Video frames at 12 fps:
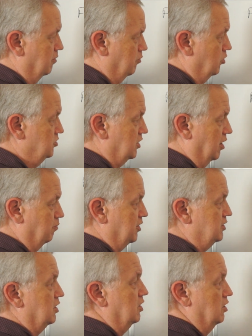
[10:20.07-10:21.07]
Most
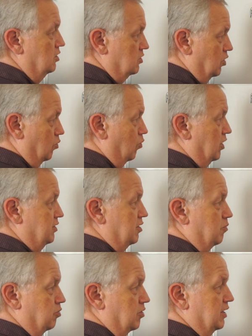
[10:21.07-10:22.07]
companies don't want
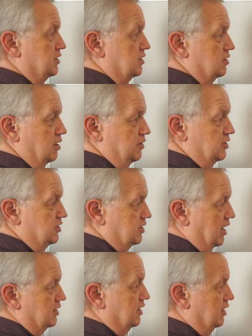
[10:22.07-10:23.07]
their price of the
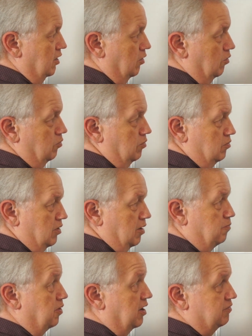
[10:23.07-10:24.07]
stock to go
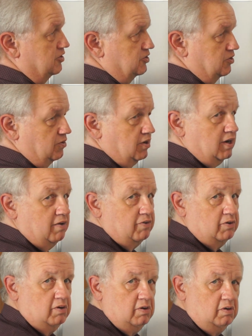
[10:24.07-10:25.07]
above a certain
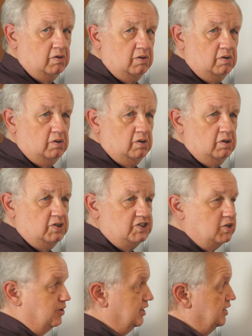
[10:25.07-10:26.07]
level.
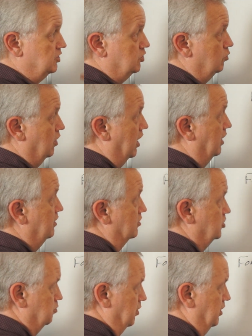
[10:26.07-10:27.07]
So when it gets too high, they'll
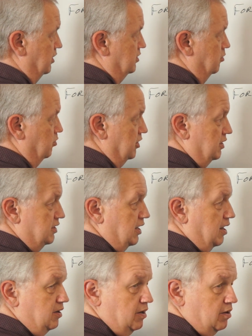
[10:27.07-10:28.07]
split it to bring it
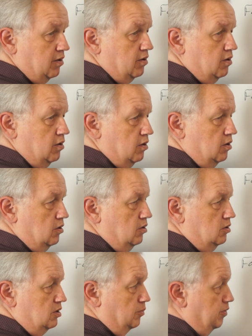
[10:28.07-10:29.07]
down here.
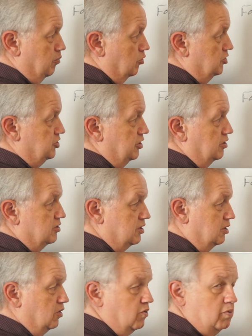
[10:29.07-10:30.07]
There'll be more shares at
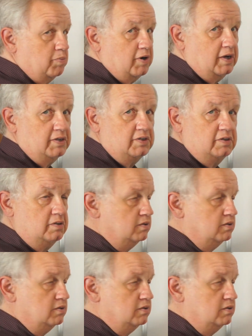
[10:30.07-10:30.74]
a lower price.